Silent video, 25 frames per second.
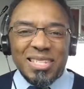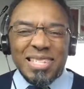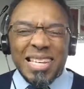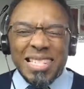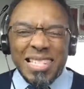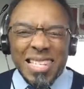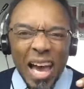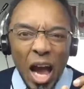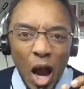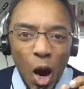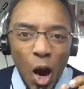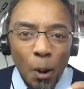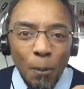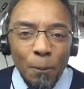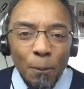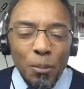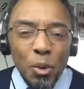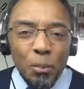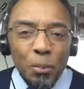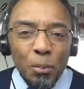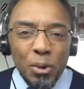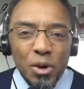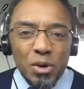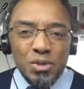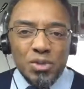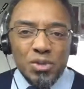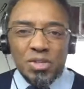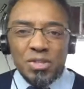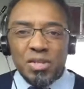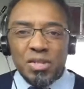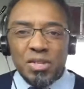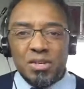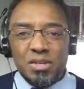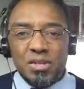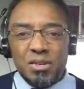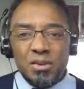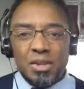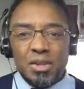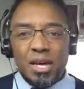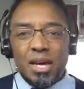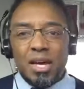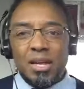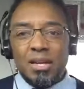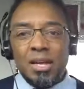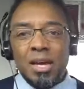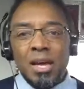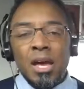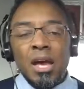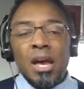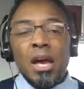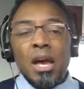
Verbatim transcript: That takes a humble person to do that.